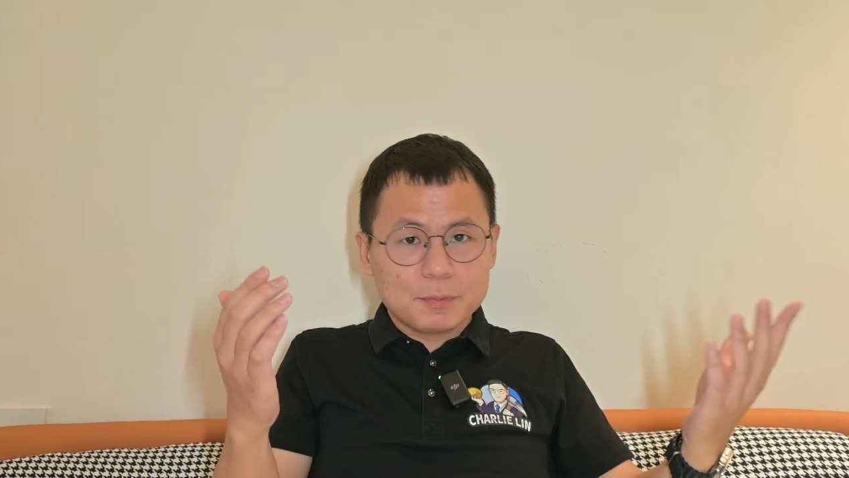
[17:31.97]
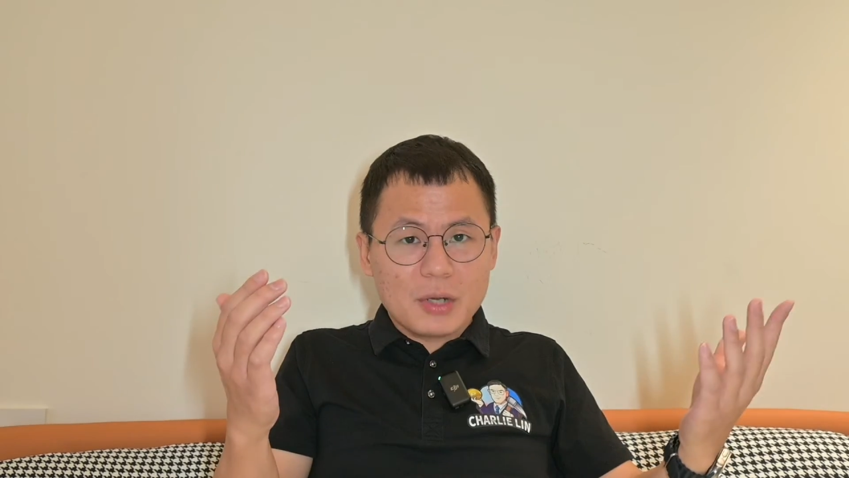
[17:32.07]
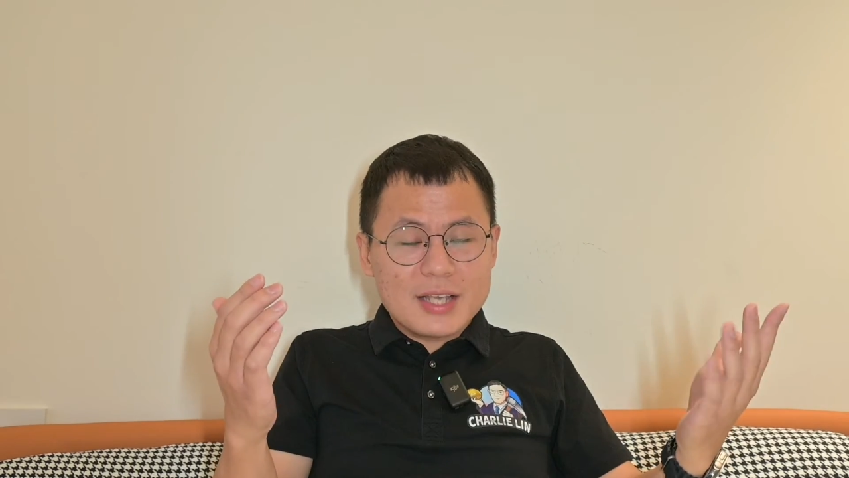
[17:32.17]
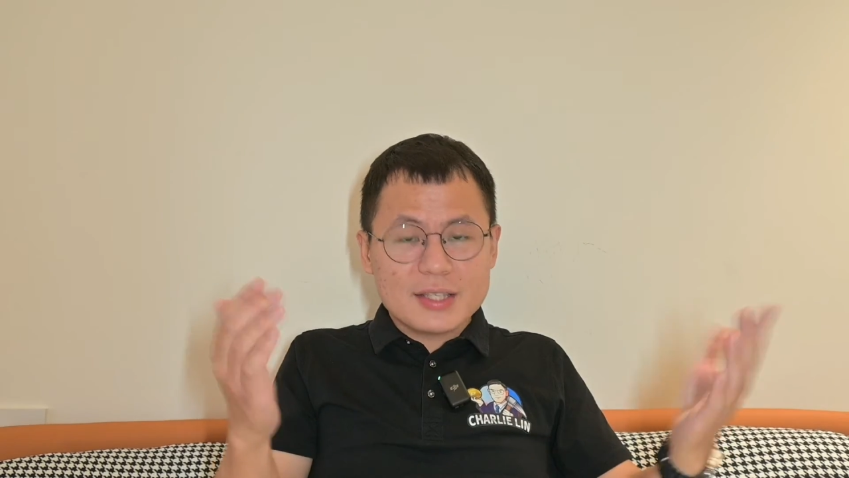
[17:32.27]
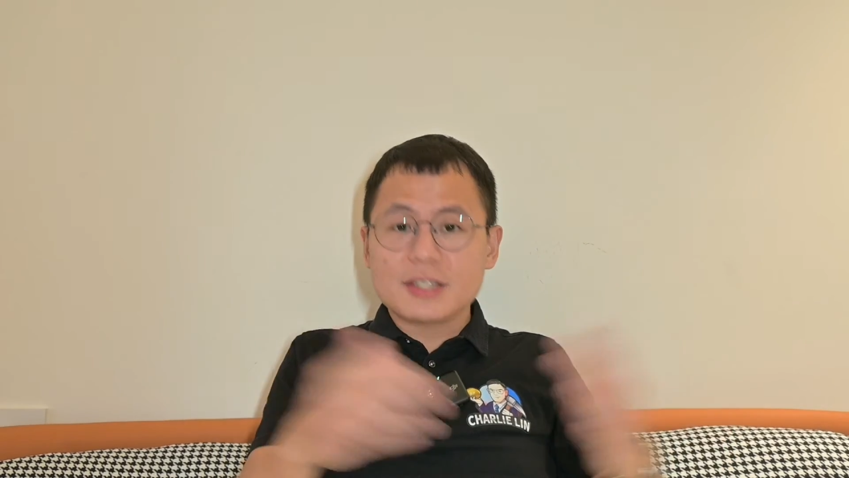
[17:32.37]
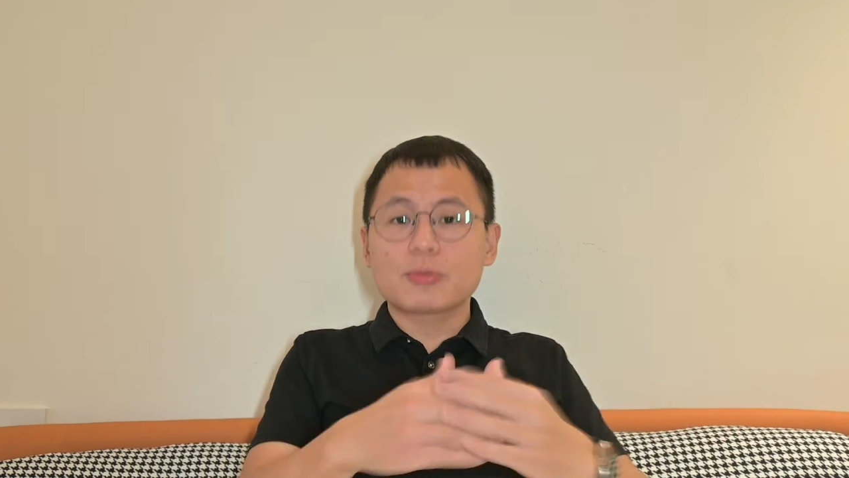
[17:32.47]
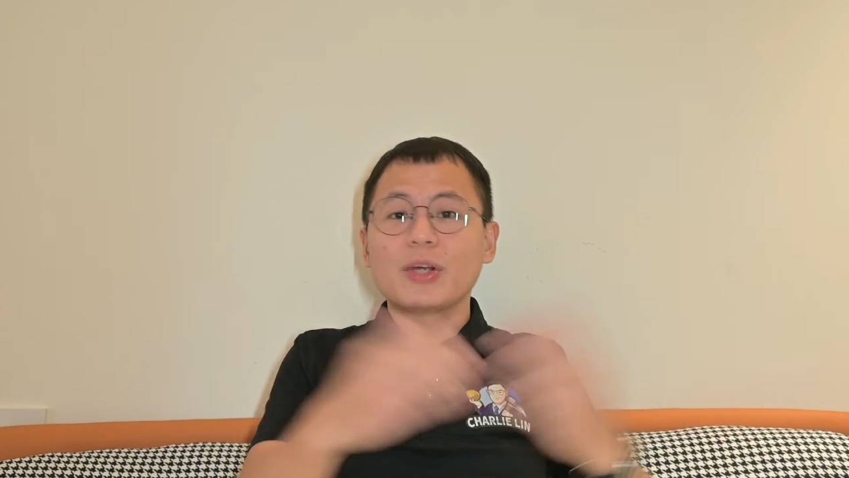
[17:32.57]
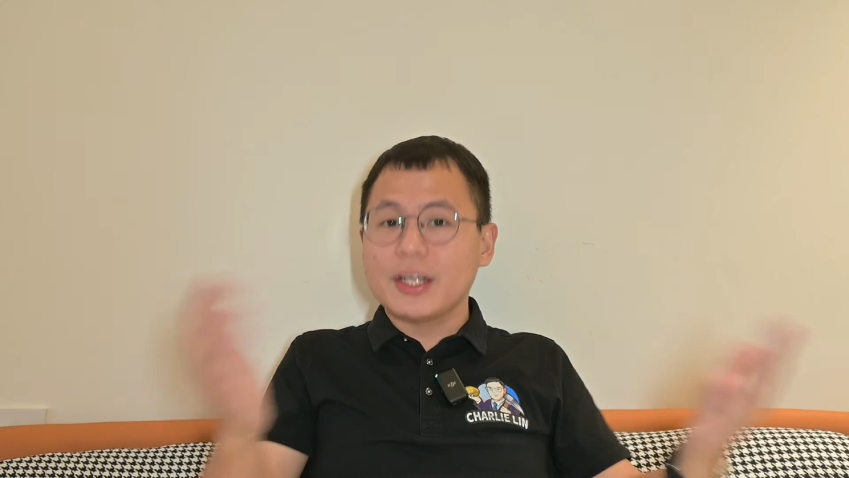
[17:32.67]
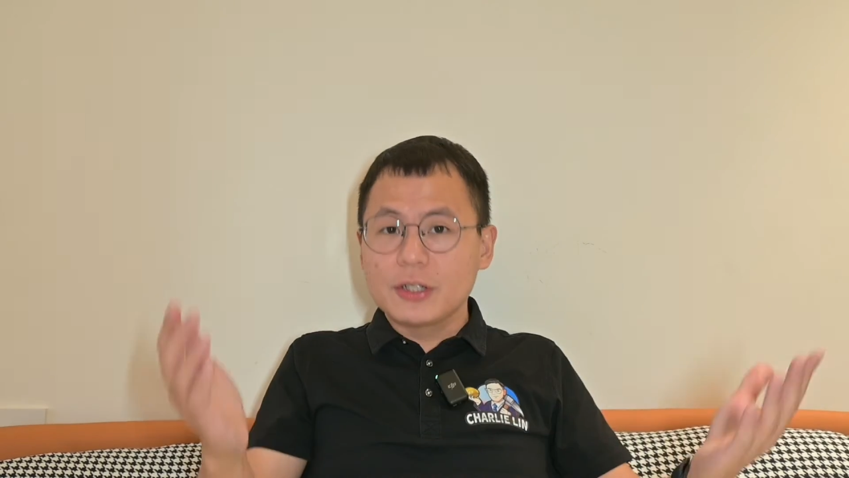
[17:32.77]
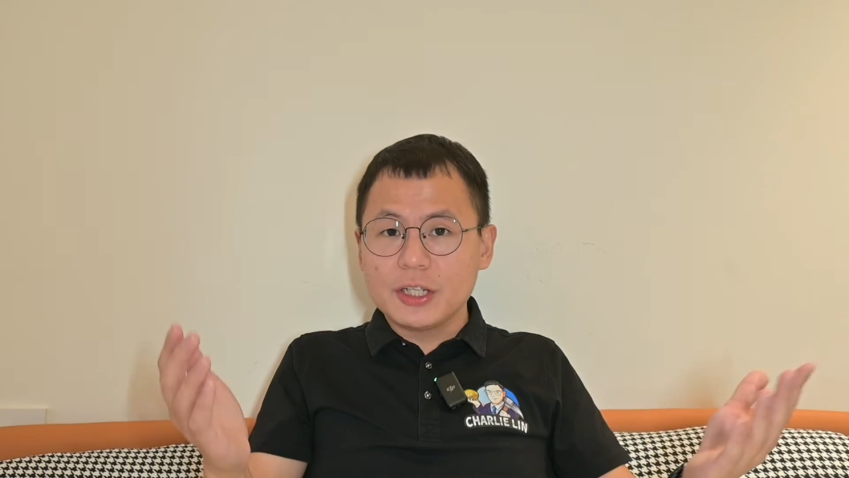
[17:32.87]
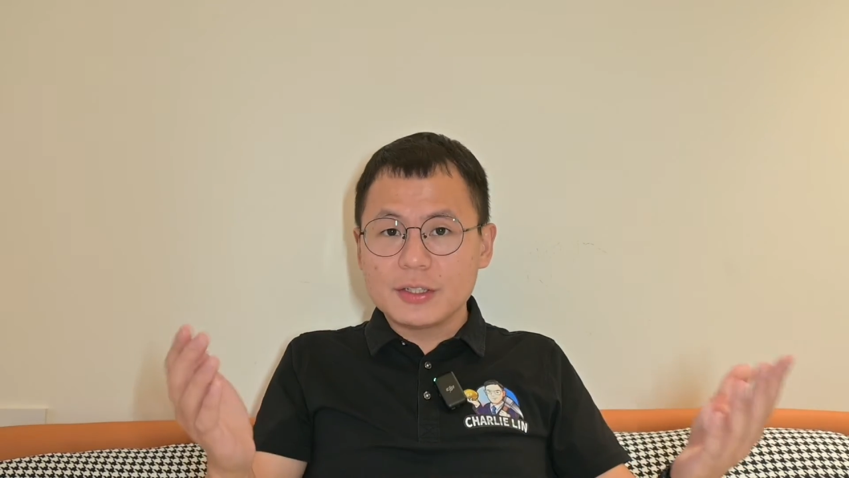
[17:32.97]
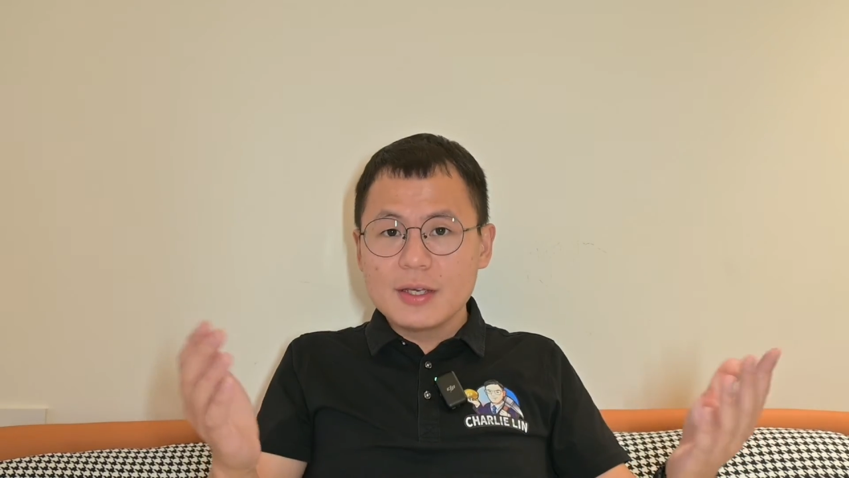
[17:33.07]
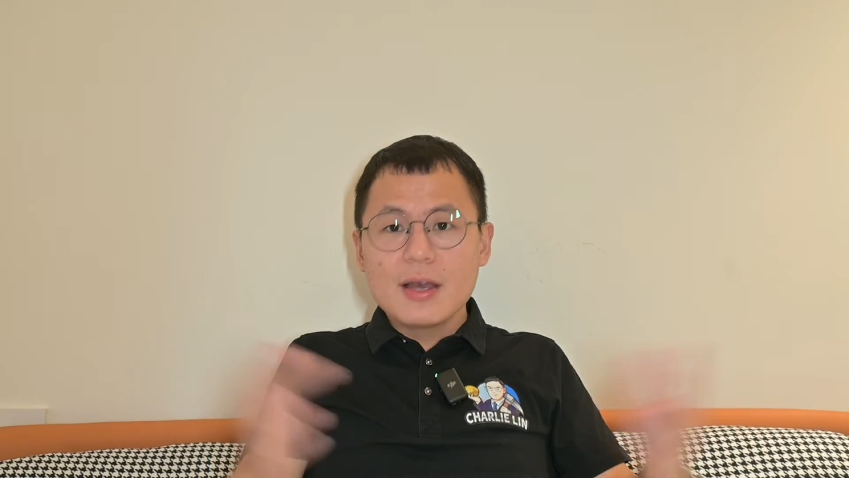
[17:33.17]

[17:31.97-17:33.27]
price is really good,